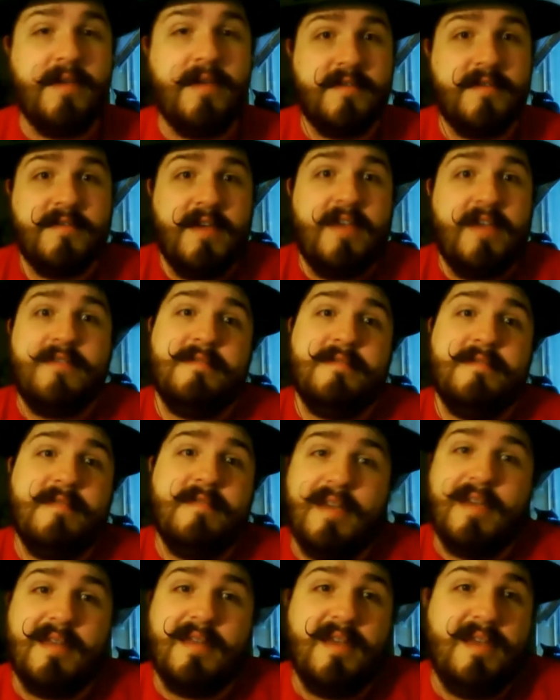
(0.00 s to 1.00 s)
successes.
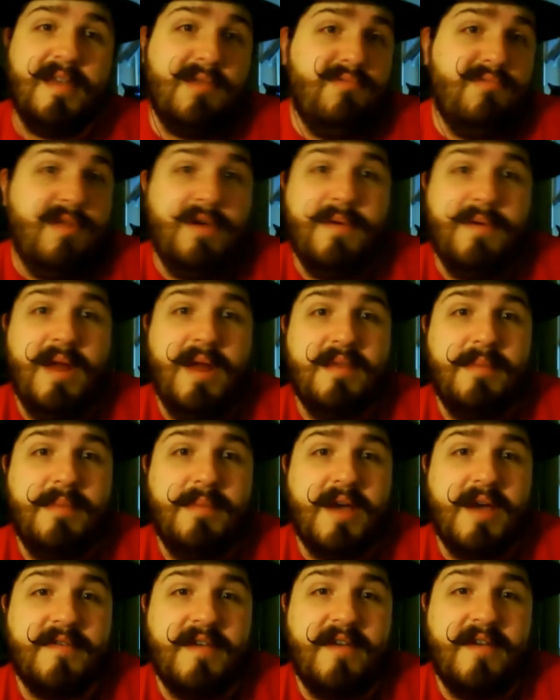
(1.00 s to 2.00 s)
Like they did really well at the
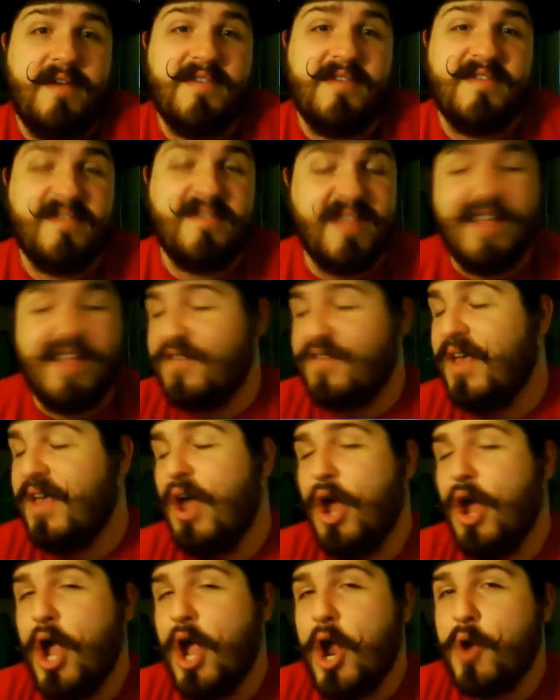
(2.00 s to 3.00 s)
box office, and that's
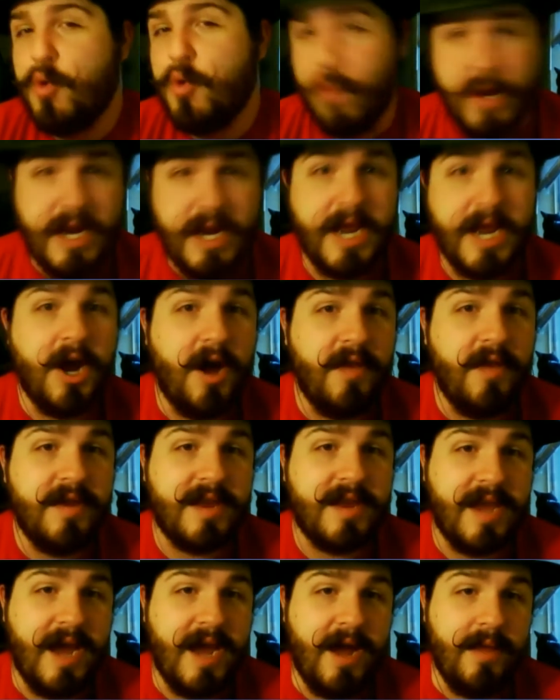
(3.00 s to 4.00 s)
really all
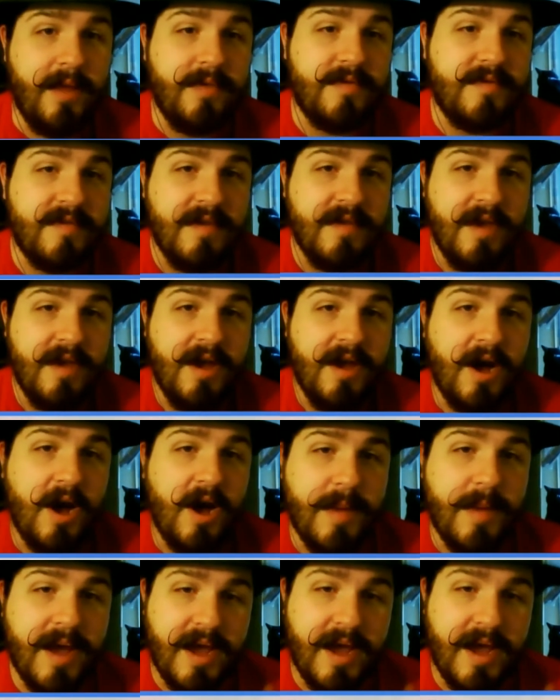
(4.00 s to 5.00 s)
that counts.
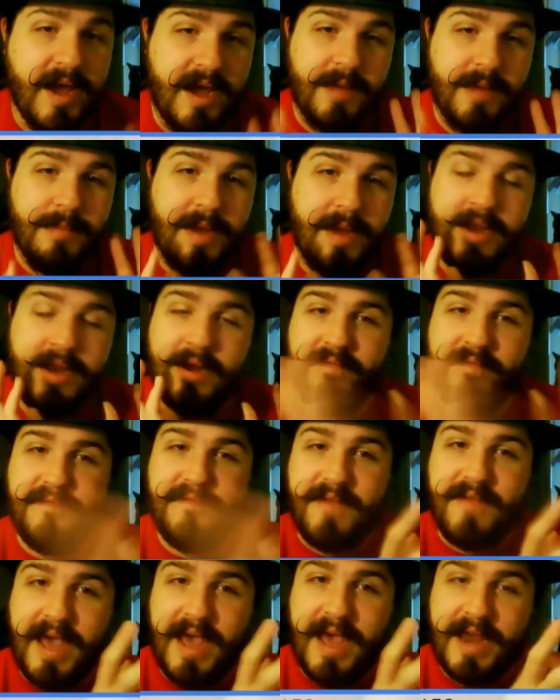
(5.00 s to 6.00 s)
All my little
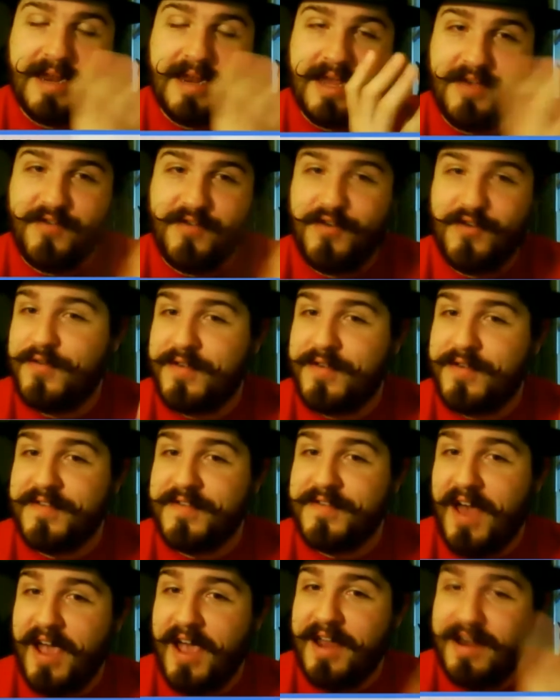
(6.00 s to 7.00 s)
fan issues
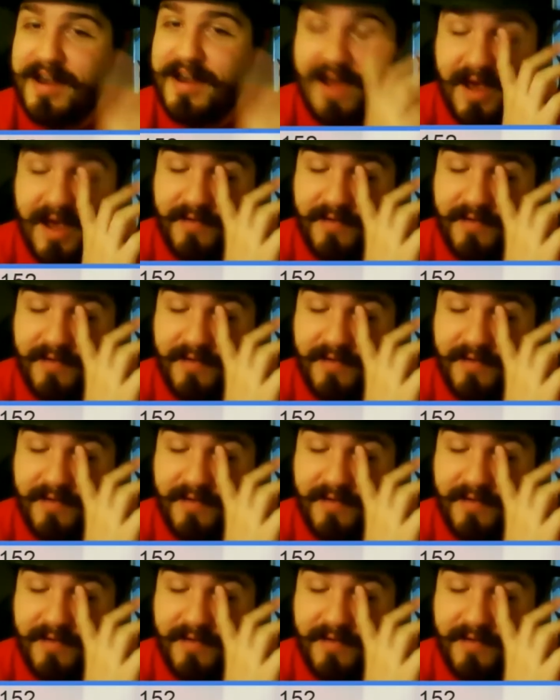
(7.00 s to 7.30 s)
aside, of